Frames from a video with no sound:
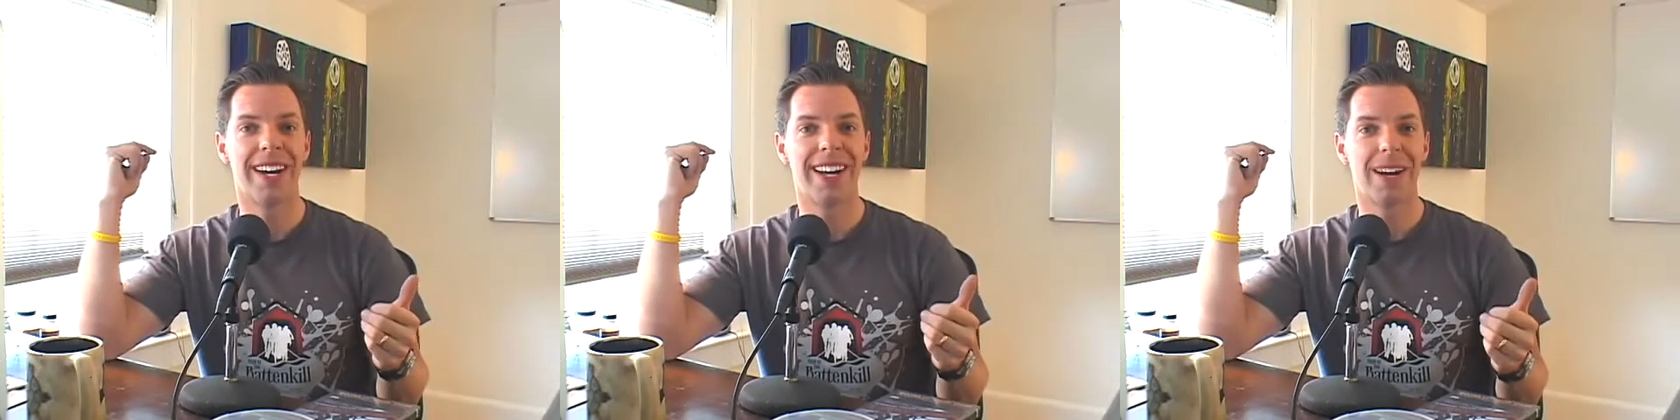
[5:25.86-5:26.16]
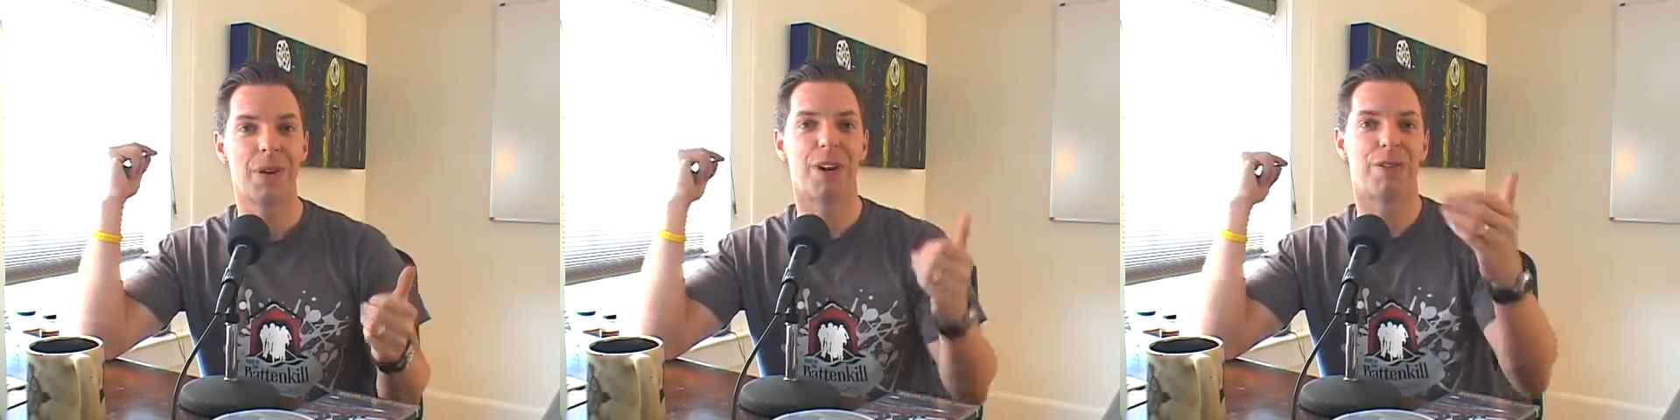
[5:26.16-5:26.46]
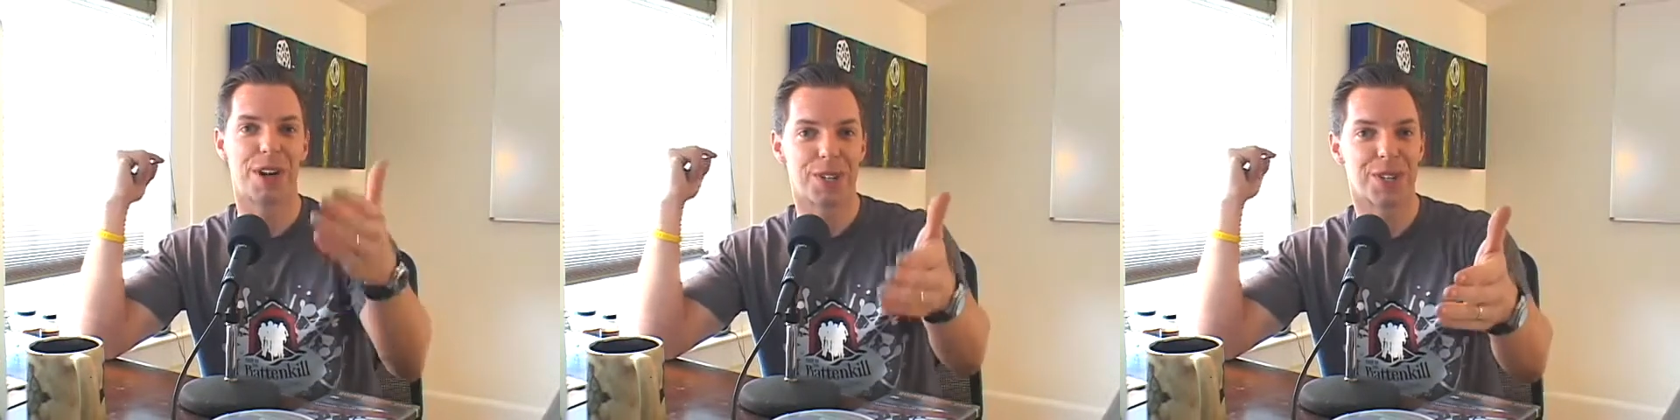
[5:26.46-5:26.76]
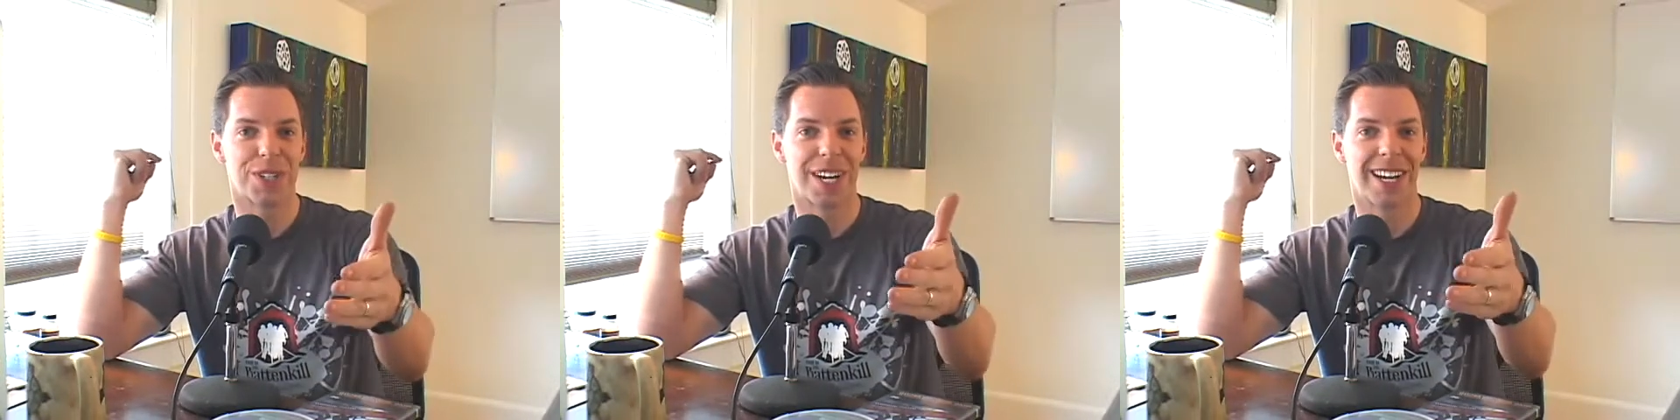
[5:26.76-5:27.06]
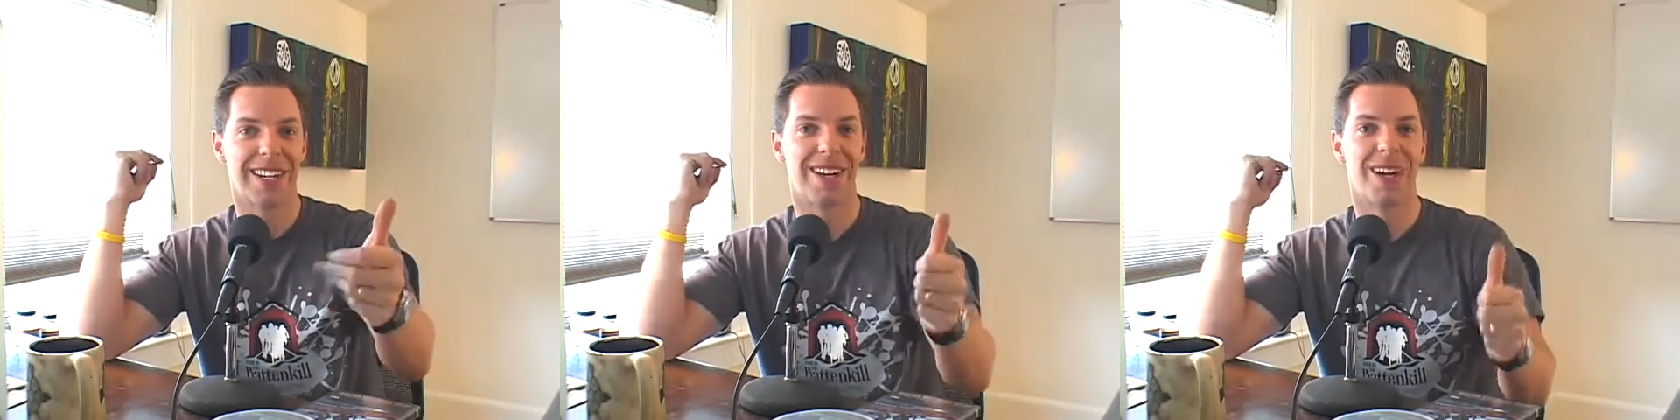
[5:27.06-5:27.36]
what your friends are
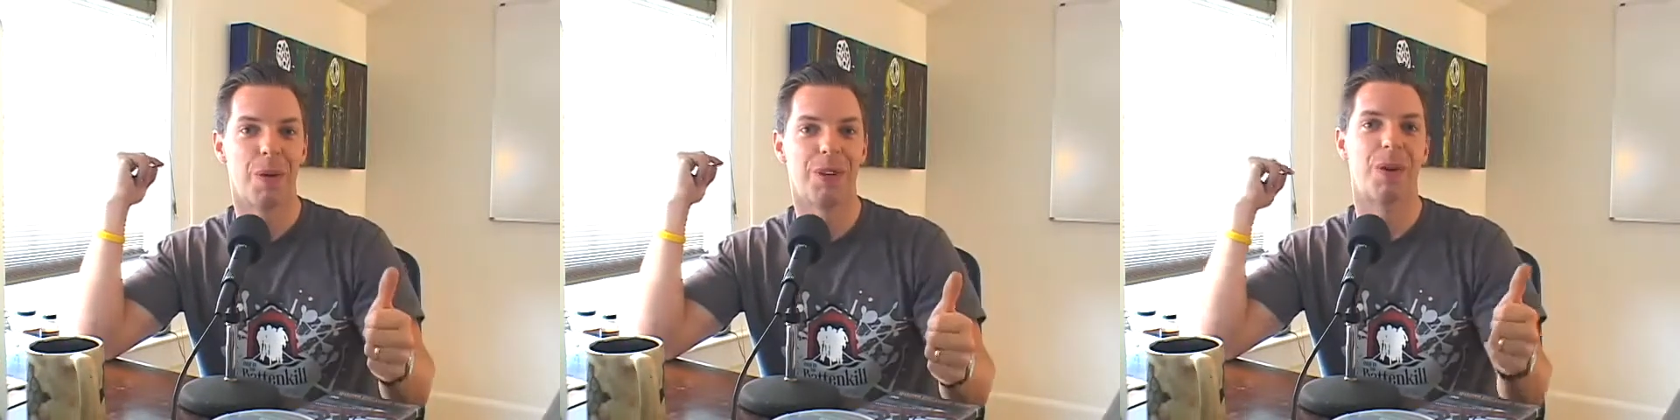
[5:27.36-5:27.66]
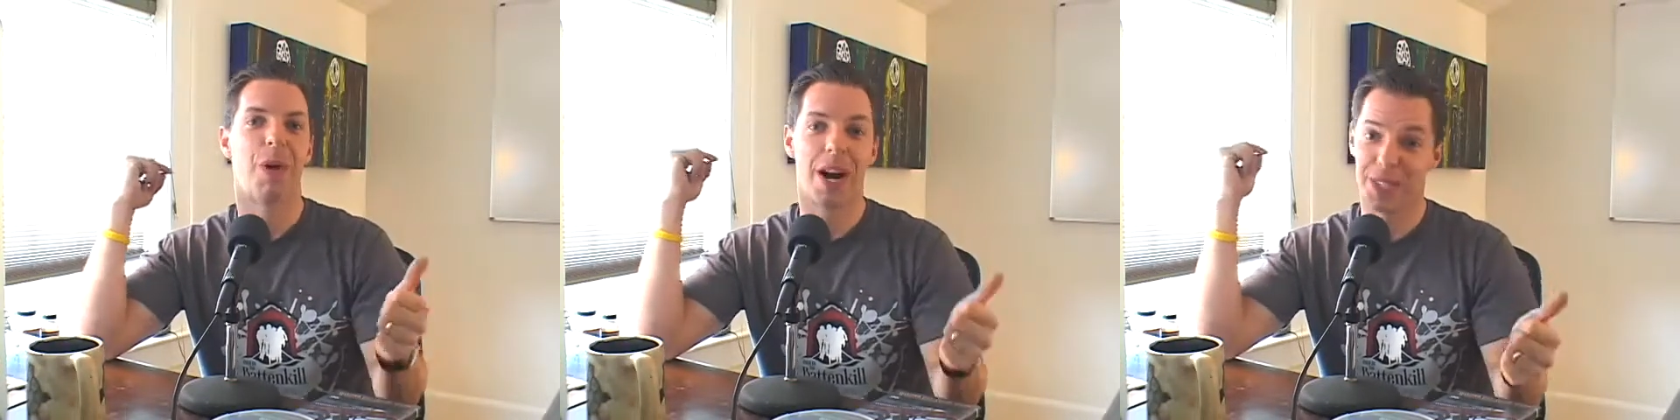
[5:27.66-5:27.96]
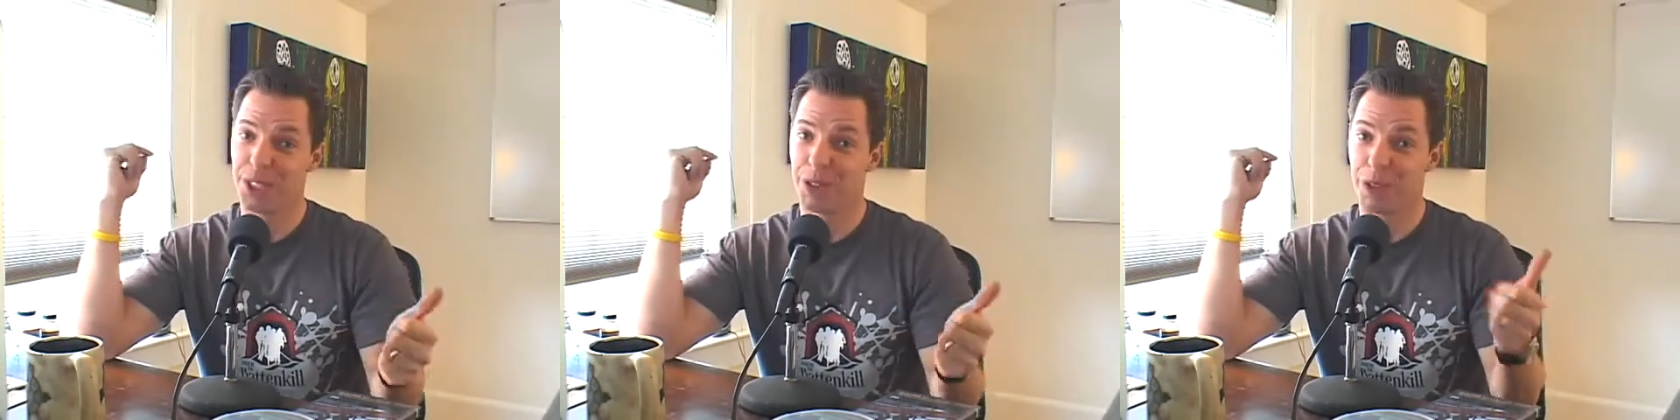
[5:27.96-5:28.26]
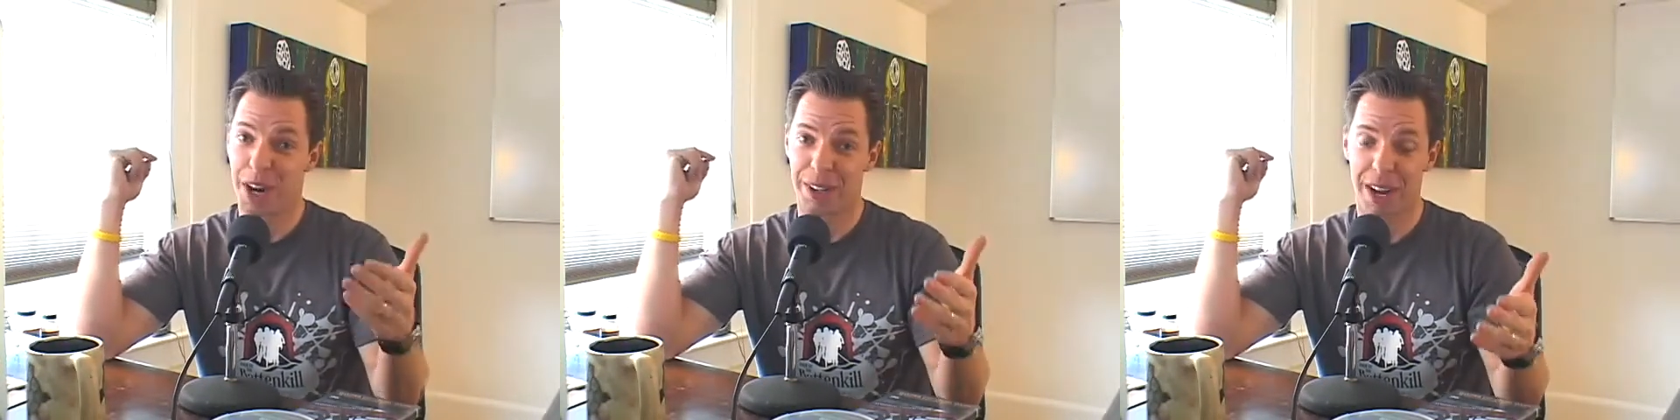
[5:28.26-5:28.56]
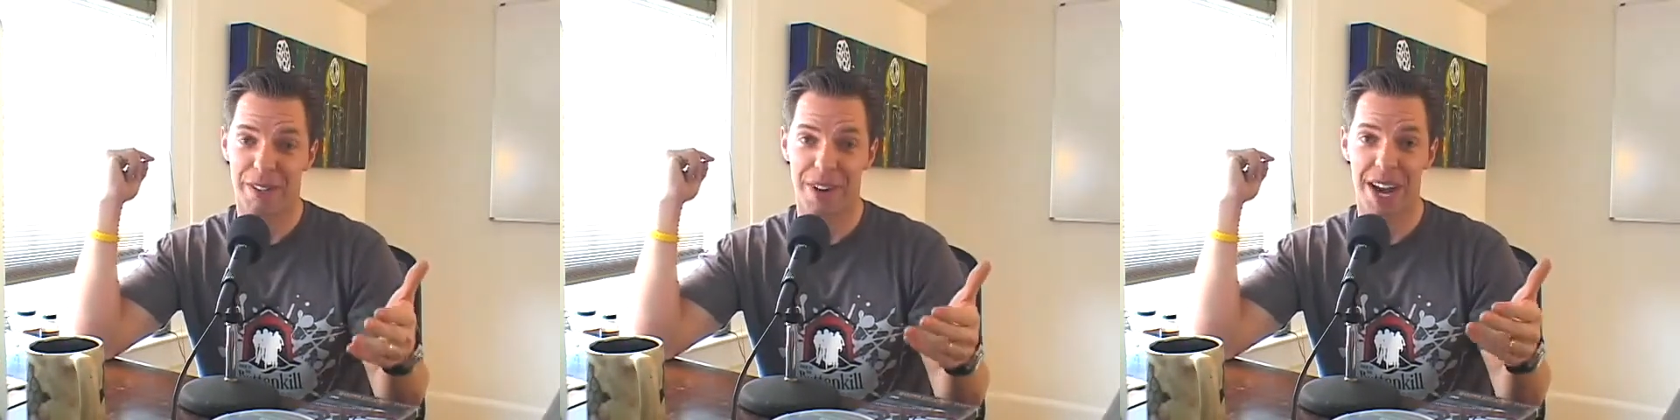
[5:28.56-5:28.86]
saying when they're watching you ride a
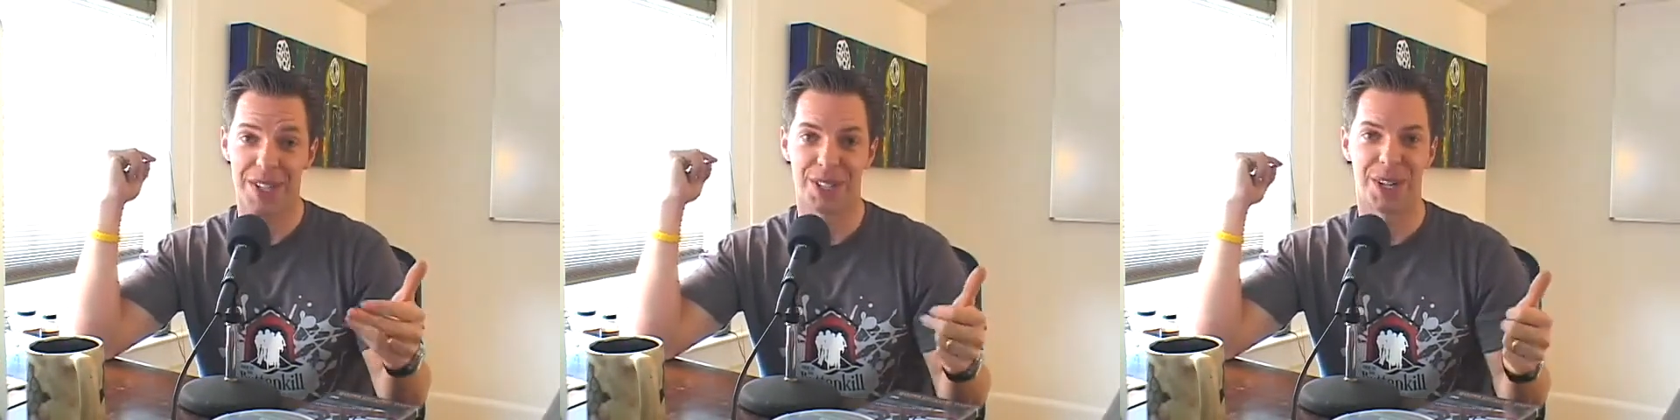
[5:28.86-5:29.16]
lot faster